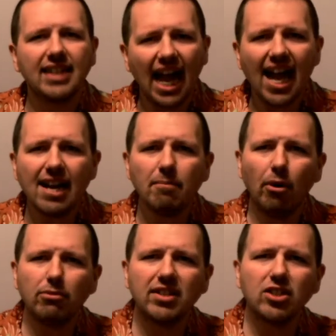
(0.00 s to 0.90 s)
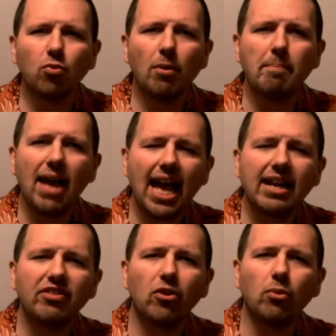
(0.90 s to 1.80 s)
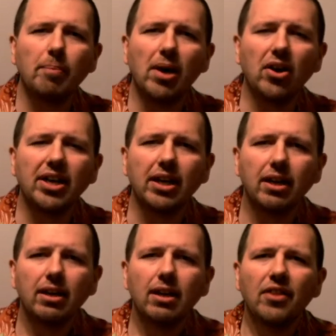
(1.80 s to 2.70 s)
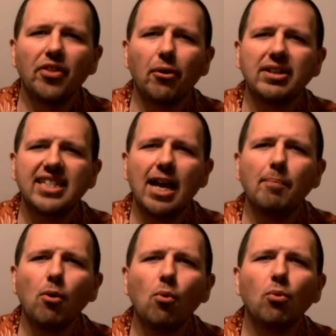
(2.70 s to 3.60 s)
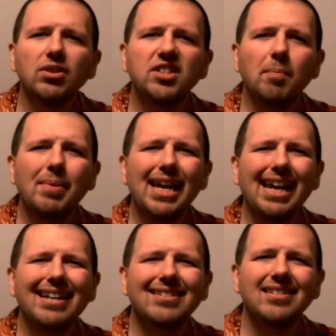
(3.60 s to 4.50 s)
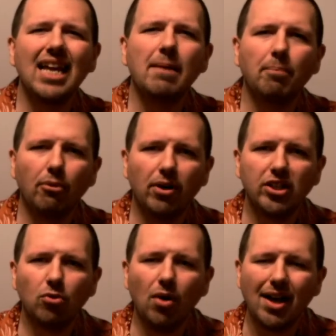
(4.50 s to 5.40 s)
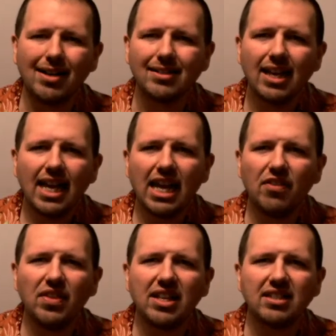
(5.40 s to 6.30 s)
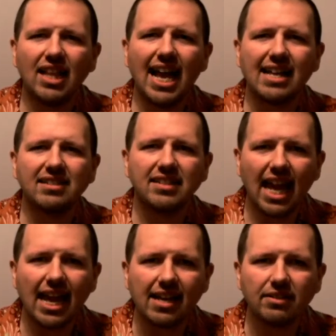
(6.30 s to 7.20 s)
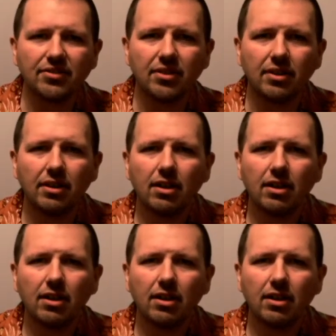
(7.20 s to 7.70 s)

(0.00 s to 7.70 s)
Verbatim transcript: God and Moses were mad at their rebellion. Their example were to be an example unto us in these last days.